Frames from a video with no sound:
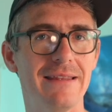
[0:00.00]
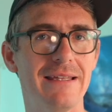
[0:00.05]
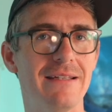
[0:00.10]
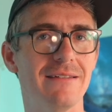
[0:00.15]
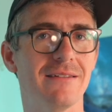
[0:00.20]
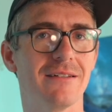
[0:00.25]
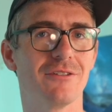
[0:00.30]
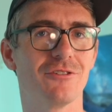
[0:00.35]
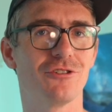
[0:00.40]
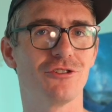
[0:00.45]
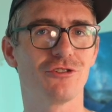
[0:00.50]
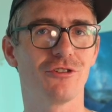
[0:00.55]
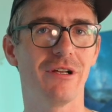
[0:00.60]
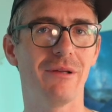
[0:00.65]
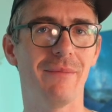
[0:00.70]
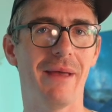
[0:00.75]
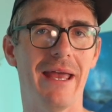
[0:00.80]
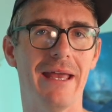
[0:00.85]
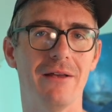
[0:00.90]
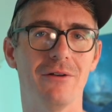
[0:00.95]
these
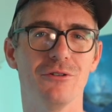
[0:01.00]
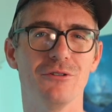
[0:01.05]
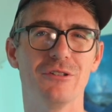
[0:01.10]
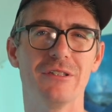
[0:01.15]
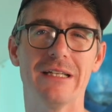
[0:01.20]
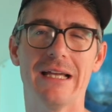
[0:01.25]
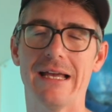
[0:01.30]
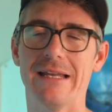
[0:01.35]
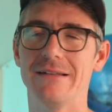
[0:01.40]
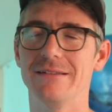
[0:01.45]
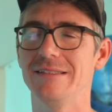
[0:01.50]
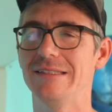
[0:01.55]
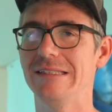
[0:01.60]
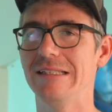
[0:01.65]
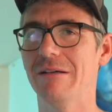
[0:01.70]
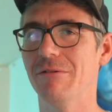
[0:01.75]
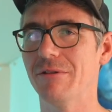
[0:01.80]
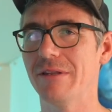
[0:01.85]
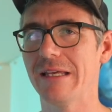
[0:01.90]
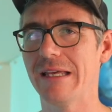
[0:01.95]
extreme angles and kind of
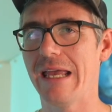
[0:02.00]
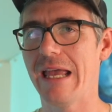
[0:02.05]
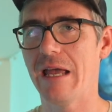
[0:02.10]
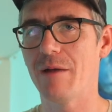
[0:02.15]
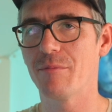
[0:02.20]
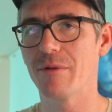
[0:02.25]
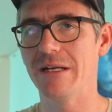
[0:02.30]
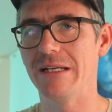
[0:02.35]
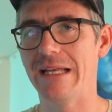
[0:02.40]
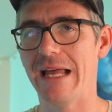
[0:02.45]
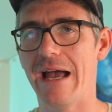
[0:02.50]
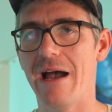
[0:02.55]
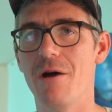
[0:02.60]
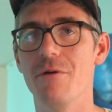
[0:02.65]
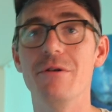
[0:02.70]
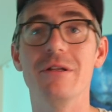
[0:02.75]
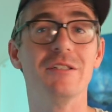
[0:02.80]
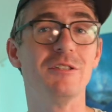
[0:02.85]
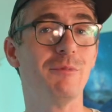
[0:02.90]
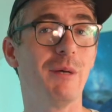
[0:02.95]
tilt the camera
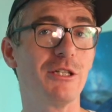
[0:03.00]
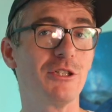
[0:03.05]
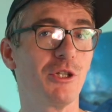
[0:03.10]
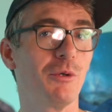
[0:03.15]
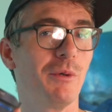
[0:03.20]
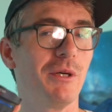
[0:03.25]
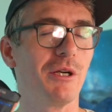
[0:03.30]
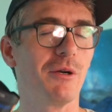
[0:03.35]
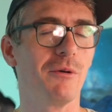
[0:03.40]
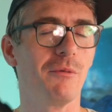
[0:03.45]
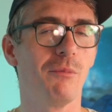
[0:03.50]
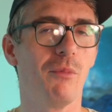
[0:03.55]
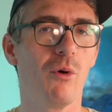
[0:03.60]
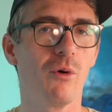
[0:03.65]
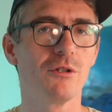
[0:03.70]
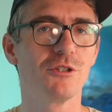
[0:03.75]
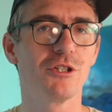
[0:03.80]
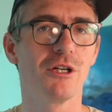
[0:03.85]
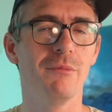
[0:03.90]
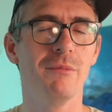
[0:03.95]
down, especially when you're in
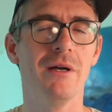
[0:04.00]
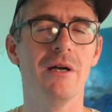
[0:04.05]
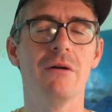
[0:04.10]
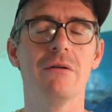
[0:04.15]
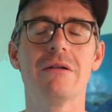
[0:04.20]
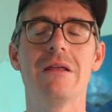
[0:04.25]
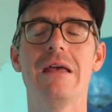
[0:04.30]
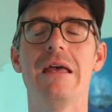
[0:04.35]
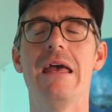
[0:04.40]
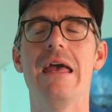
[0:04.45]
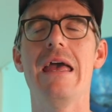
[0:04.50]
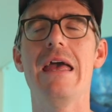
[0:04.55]
portrait mode,